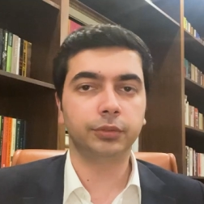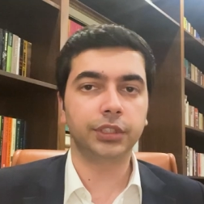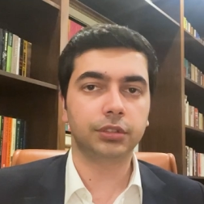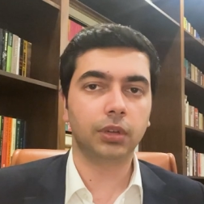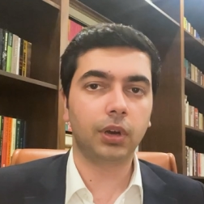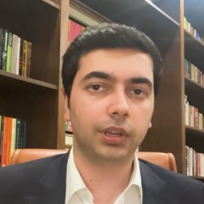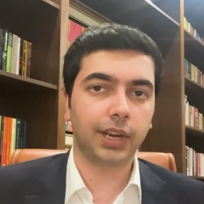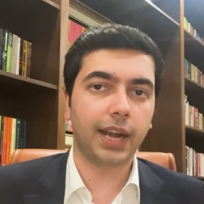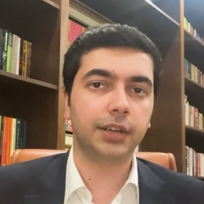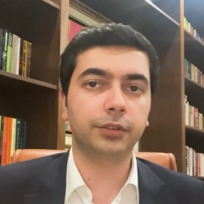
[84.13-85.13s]
we saw
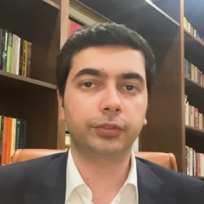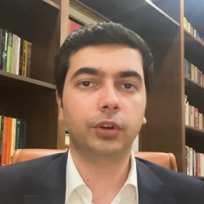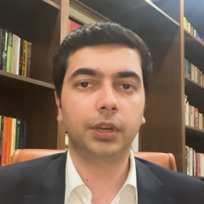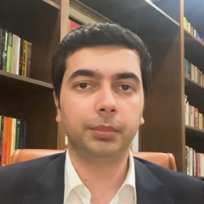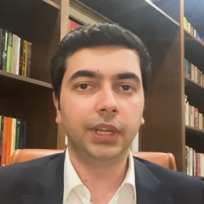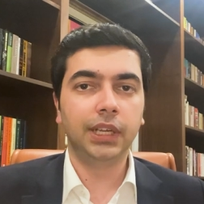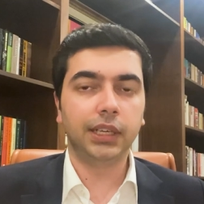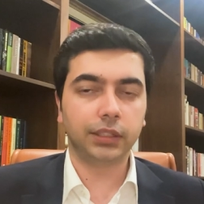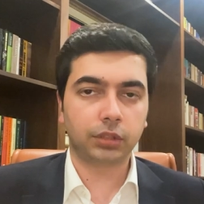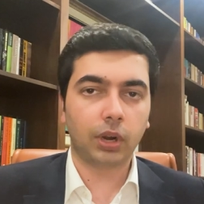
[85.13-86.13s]
land reform
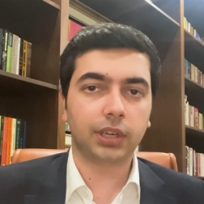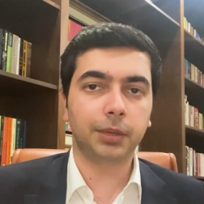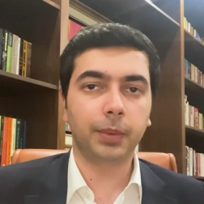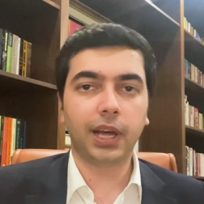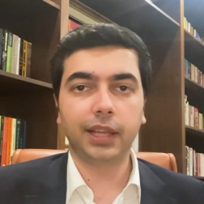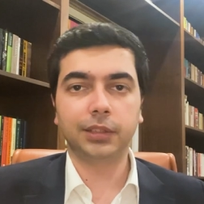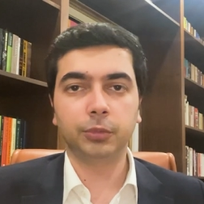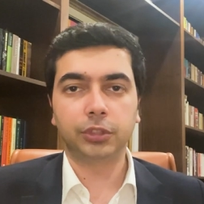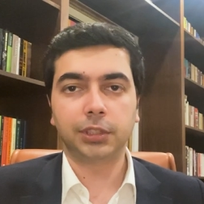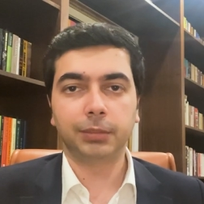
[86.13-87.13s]
throttled by the
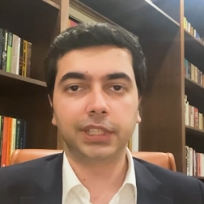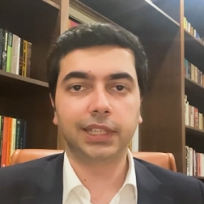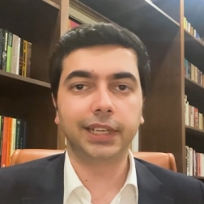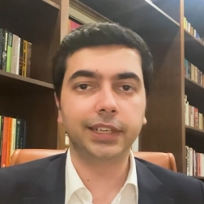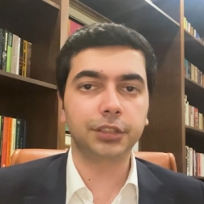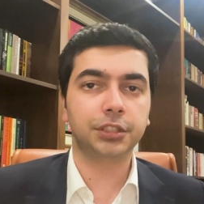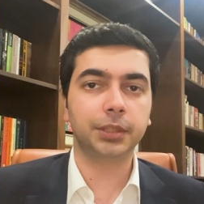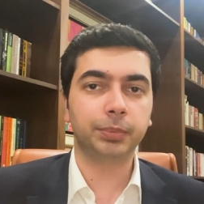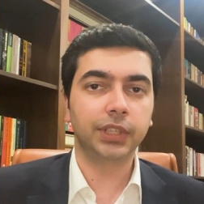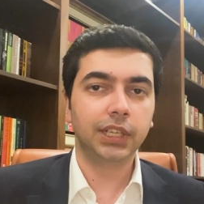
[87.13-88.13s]
Muslim League
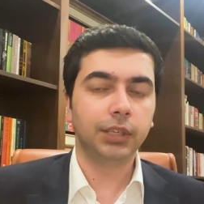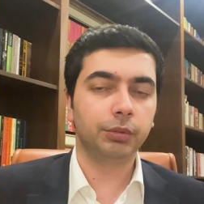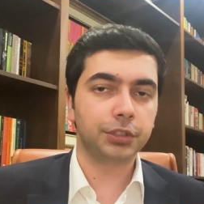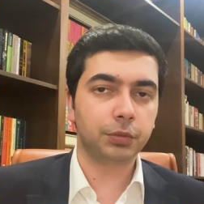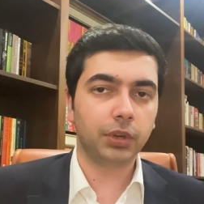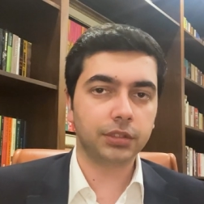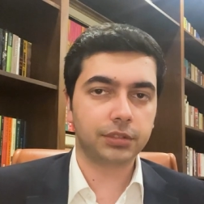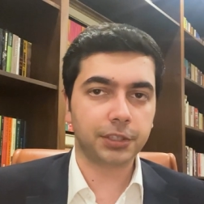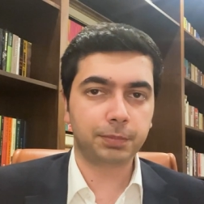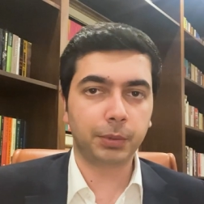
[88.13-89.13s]
leadership, which was
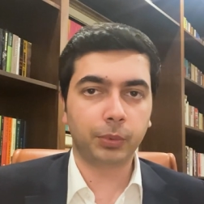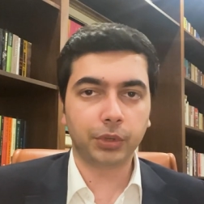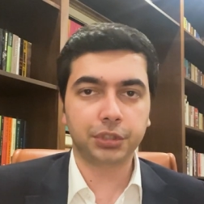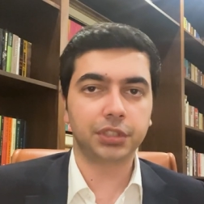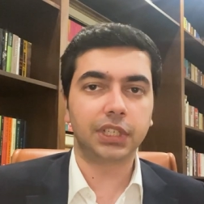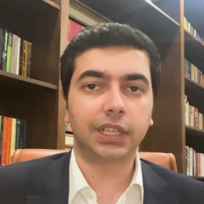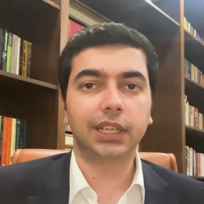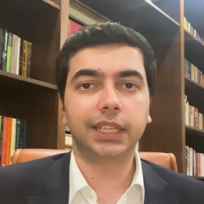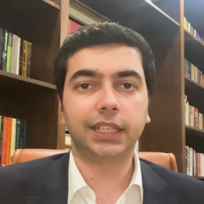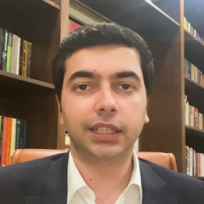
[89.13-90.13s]

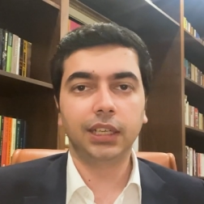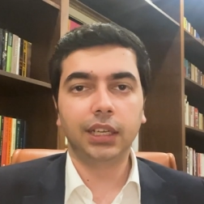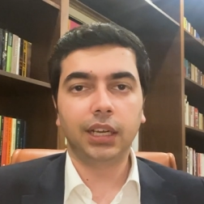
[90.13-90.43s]
disproportionately